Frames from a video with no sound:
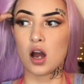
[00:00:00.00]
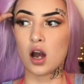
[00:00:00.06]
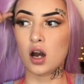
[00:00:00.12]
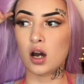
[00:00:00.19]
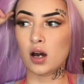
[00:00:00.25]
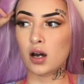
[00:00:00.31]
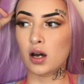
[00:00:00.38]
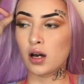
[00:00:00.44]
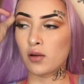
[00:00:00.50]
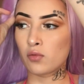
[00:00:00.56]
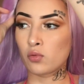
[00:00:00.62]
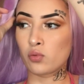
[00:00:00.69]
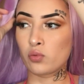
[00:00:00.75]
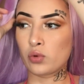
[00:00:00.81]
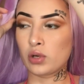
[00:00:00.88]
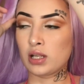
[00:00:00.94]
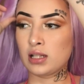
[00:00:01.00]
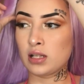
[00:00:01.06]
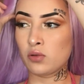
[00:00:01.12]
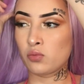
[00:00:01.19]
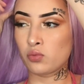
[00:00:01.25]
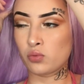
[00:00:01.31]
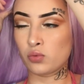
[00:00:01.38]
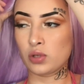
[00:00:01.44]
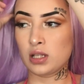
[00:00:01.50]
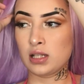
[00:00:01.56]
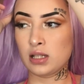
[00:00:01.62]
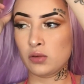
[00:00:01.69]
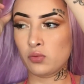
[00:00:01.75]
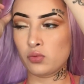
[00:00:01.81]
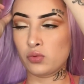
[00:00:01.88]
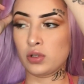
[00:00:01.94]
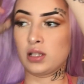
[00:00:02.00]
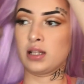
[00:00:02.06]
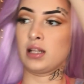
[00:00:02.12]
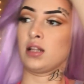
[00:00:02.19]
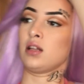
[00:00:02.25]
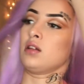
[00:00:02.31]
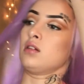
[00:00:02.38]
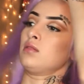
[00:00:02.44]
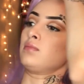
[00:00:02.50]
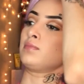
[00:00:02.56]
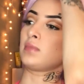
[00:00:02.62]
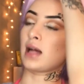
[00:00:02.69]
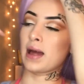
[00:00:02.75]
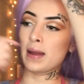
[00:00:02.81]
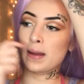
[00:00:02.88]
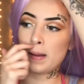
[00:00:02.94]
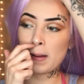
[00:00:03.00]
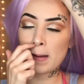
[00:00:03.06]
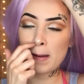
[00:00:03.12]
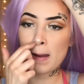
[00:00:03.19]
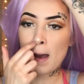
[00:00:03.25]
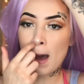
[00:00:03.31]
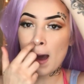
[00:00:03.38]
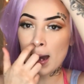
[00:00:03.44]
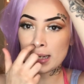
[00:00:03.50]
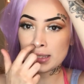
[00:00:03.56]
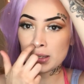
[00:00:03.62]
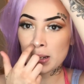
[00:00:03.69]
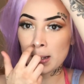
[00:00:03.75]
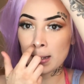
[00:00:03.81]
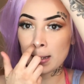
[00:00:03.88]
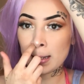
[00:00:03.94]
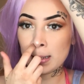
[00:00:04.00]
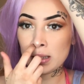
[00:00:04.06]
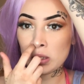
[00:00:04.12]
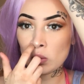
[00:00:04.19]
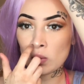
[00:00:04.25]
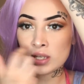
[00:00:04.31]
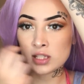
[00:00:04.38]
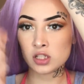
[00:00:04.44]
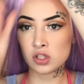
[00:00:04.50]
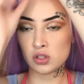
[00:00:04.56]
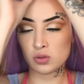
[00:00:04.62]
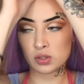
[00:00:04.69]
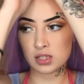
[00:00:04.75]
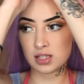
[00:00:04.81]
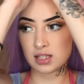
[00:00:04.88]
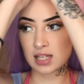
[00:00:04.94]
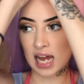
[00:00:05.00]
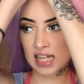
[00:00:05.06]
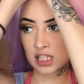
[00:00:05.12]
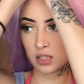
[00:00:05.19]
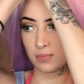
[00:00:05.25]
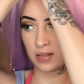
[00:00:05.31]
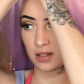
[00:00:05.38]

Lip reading: really really really like on your head, you want to use got to